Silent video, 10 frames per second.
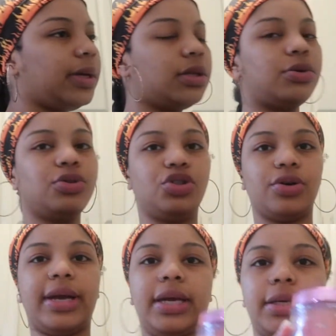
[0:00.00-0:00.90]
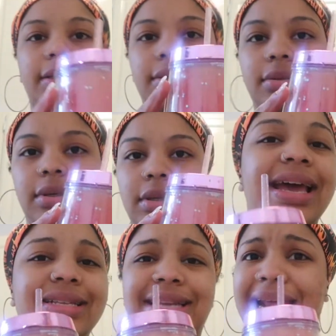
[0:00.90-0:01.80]
me a little drink.
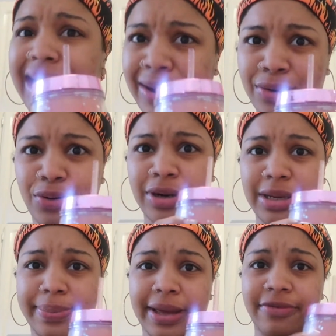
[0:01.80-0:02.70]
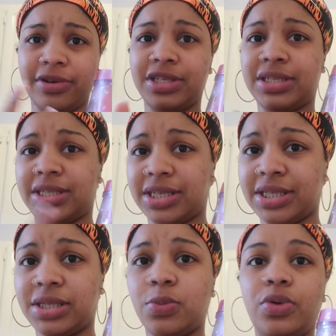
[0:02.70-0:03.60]
It's not an alcoholic beverage, it's just
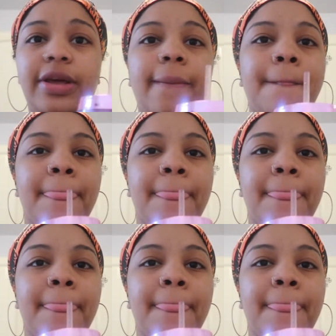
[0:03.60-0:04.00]
a smoothie.